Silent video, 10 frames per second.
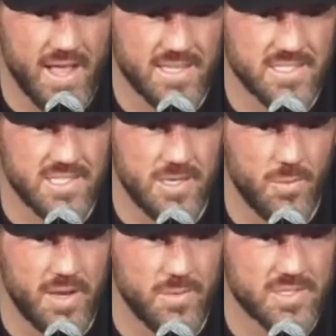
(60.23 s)
I can see
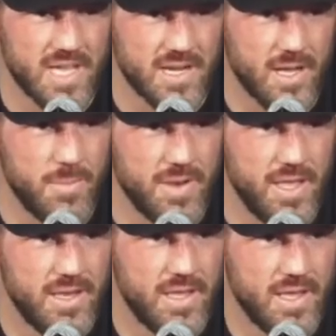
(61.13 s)
when he was kind of coming
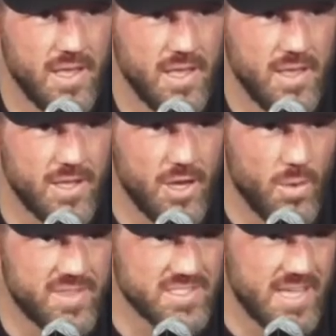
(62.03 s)
in, you know,
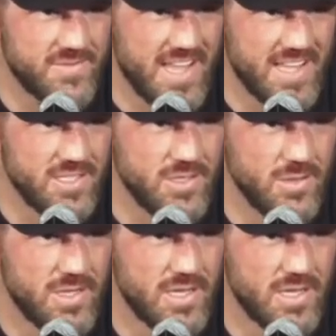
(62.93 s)
with his left hand too,